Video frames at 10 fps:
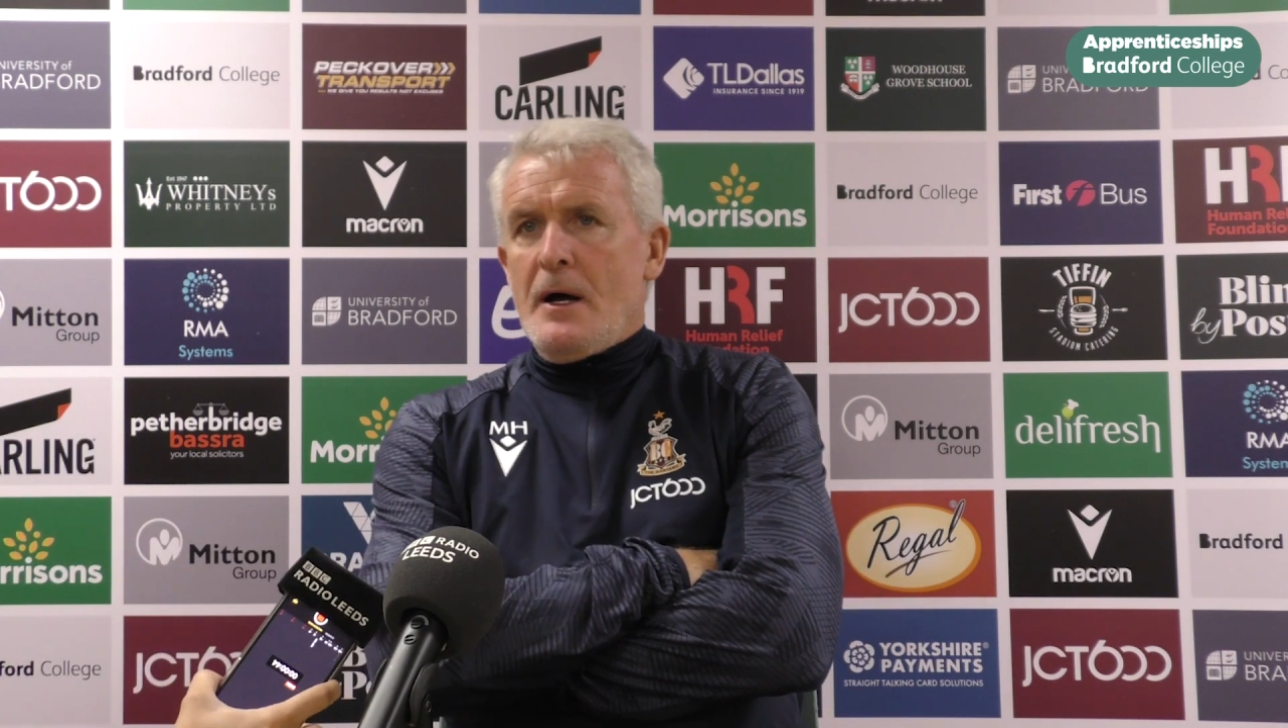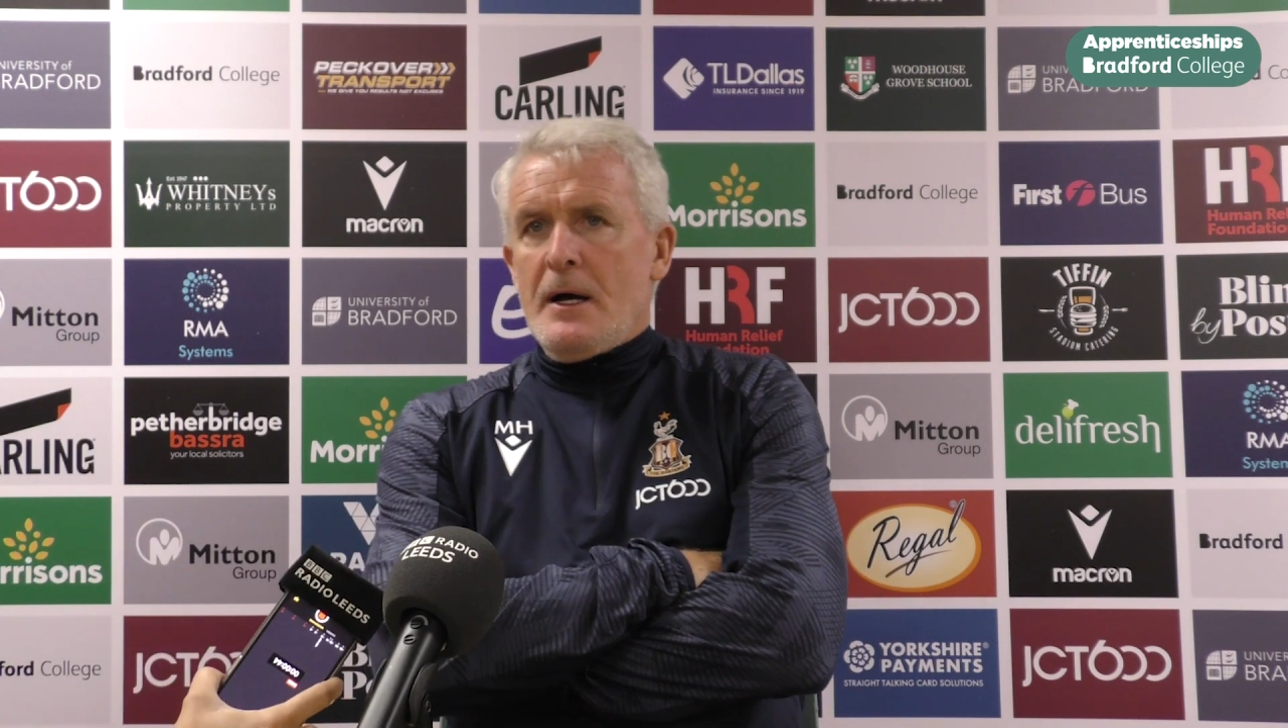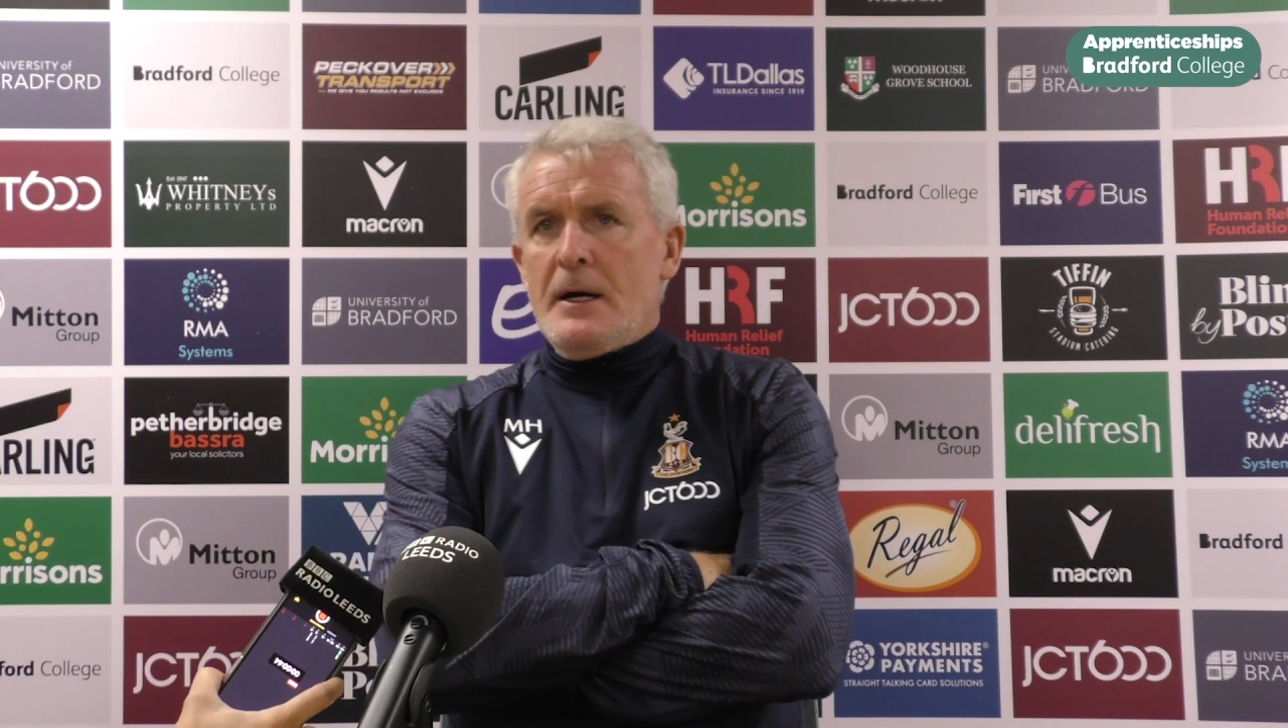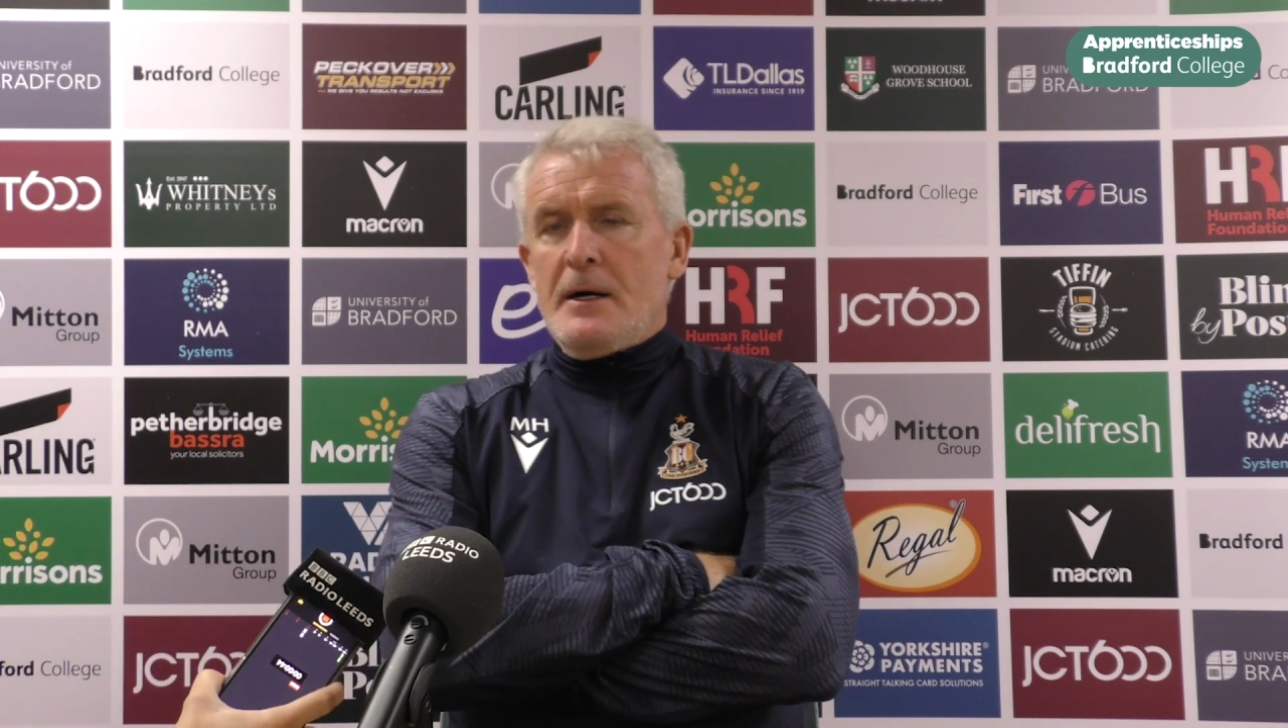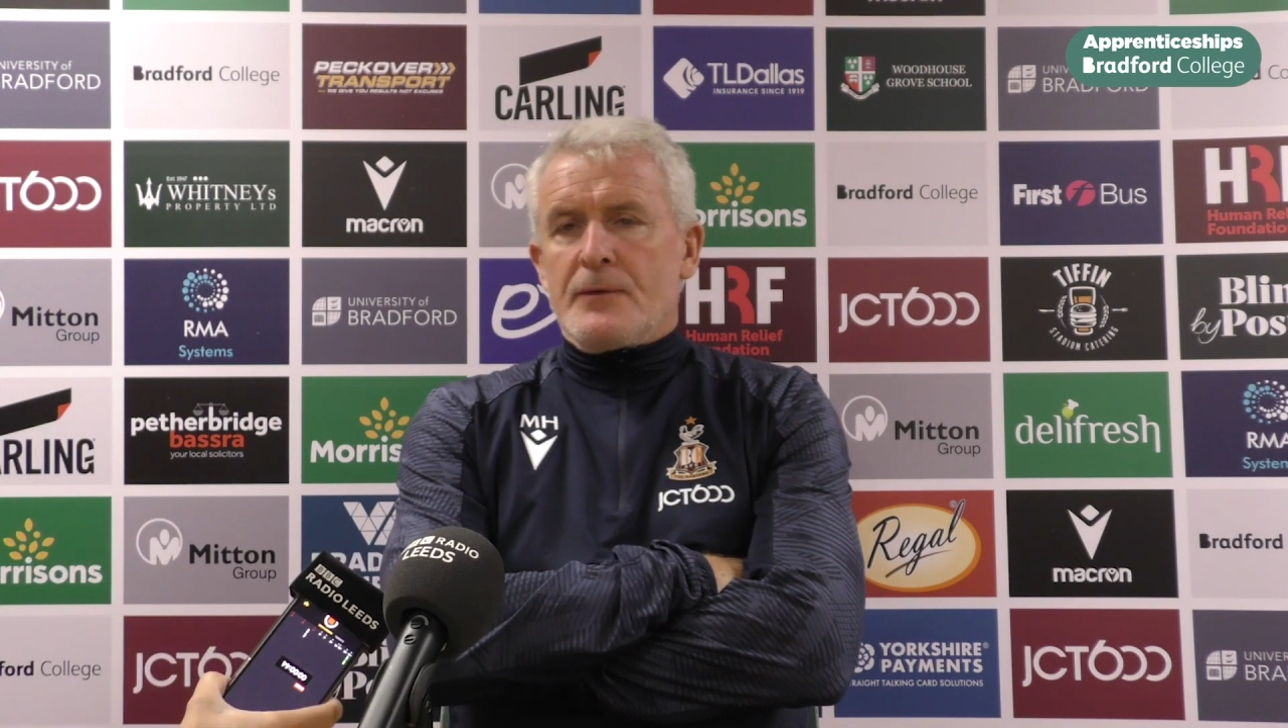
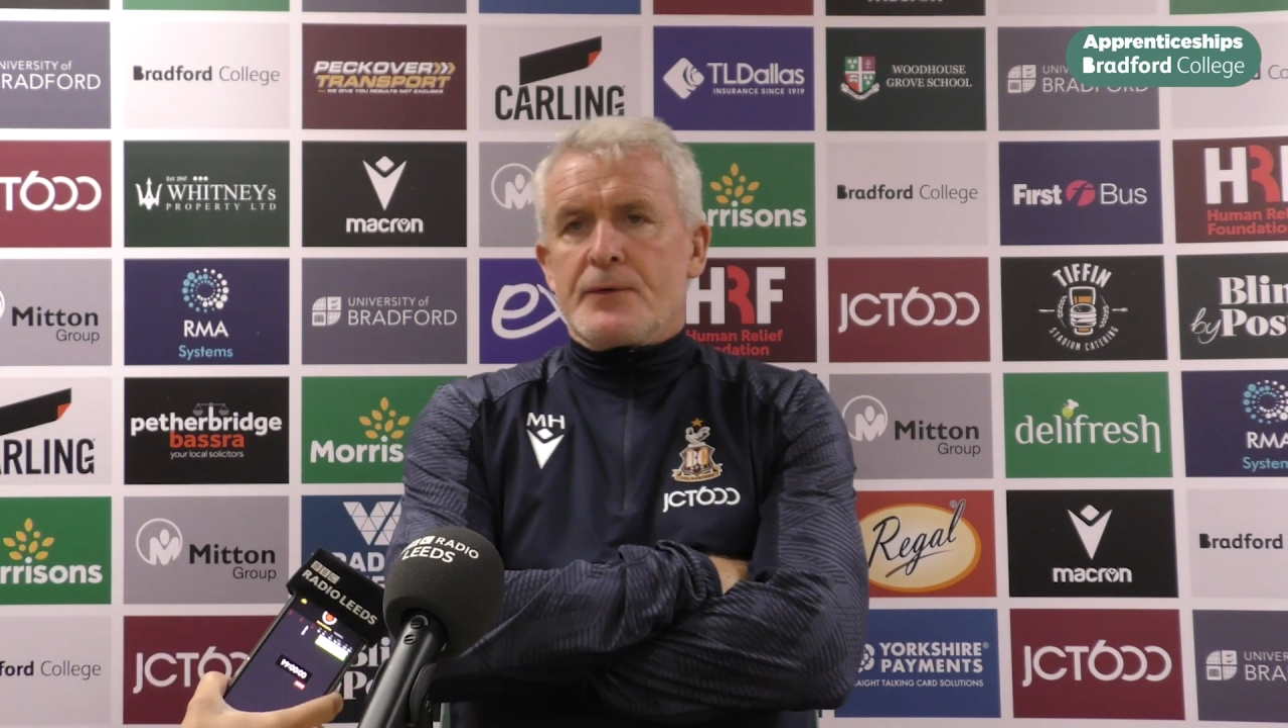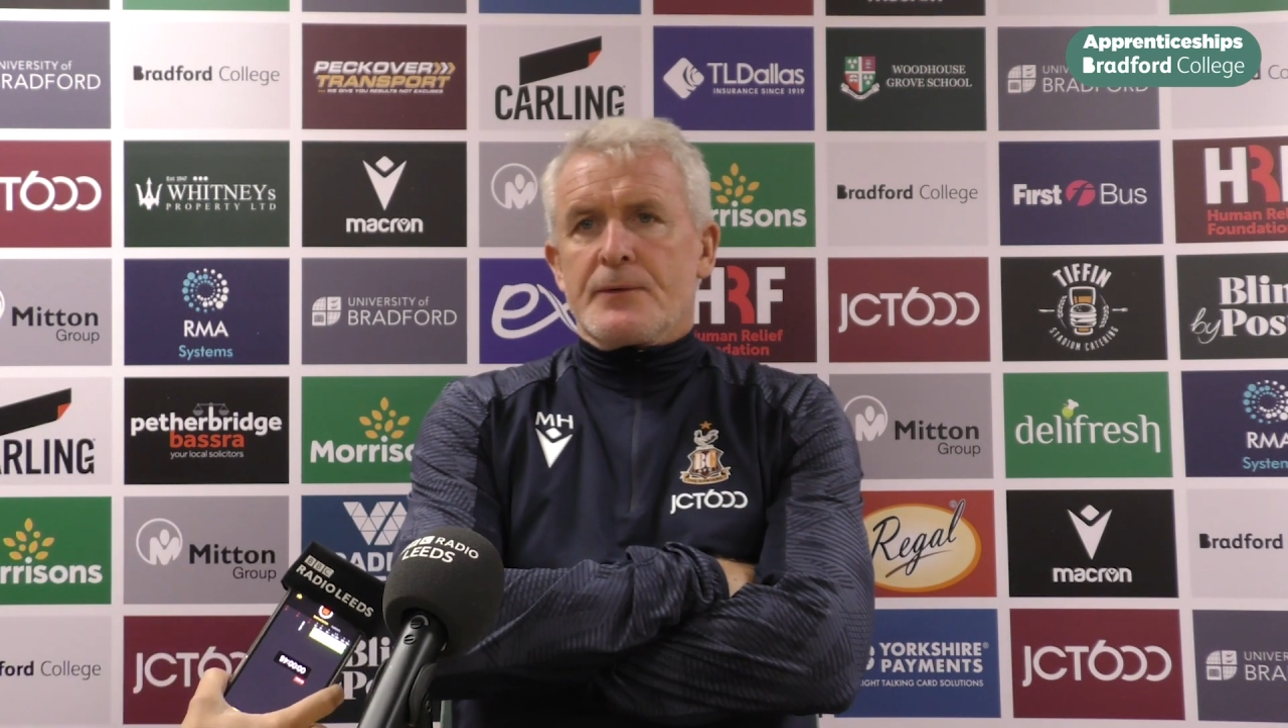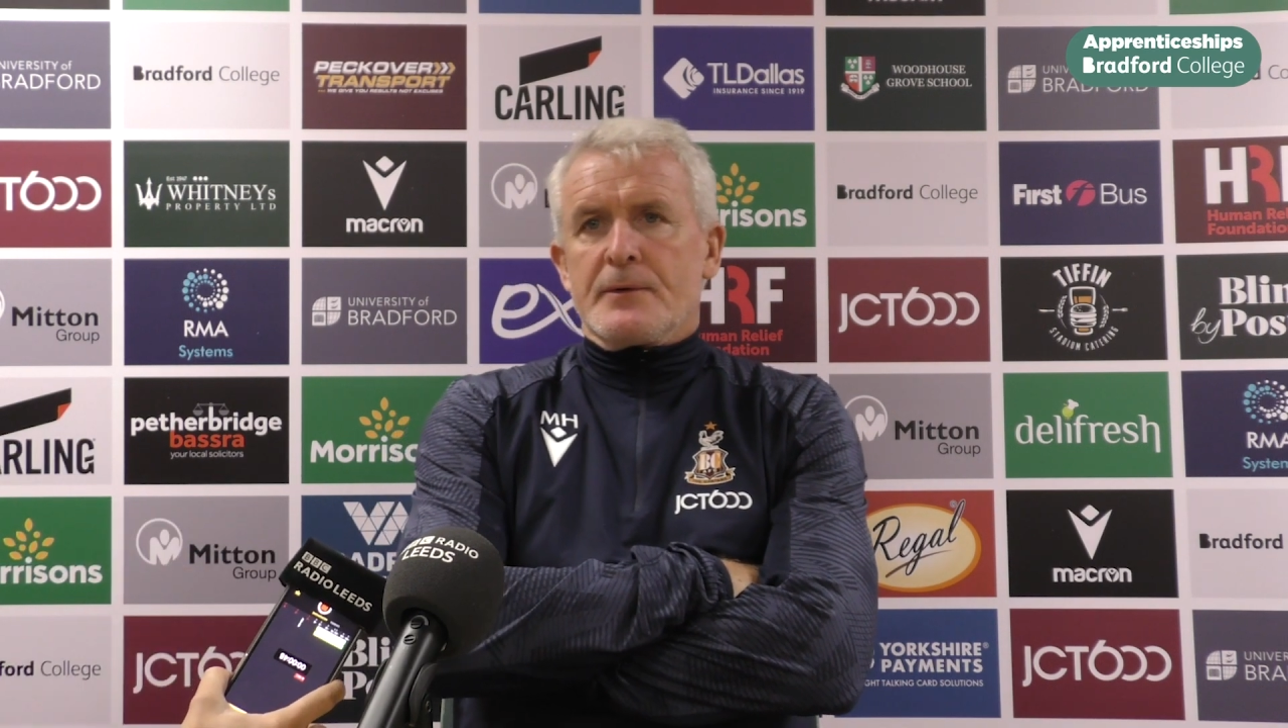Uh,